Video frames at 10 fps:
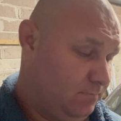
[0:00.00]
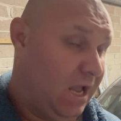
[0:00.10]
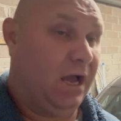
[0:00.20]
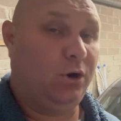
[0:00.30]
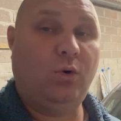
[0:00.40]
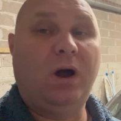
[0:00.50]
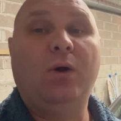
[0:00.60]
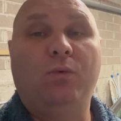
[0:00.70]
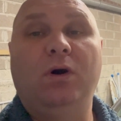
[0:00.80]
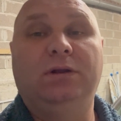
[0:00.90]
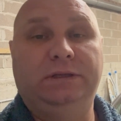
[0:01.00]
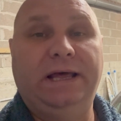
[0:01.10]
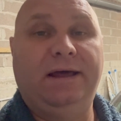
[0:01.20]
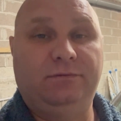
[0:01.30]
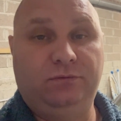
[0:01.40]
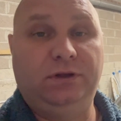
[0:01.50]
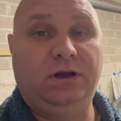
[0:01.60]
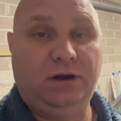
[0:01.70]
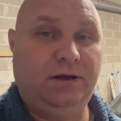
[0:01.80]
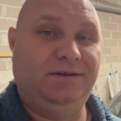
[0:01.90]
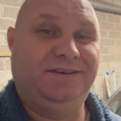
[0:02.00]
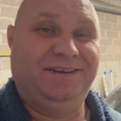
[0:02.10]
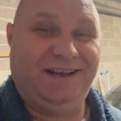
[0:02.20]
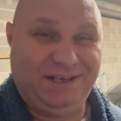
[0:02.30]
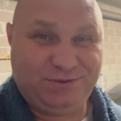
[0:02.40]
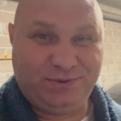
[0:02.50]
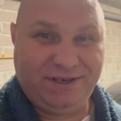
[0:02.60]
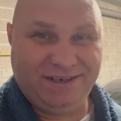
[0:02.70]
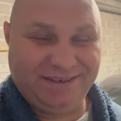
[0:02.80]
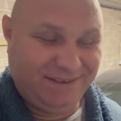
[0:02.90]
I know I want that for the car as well.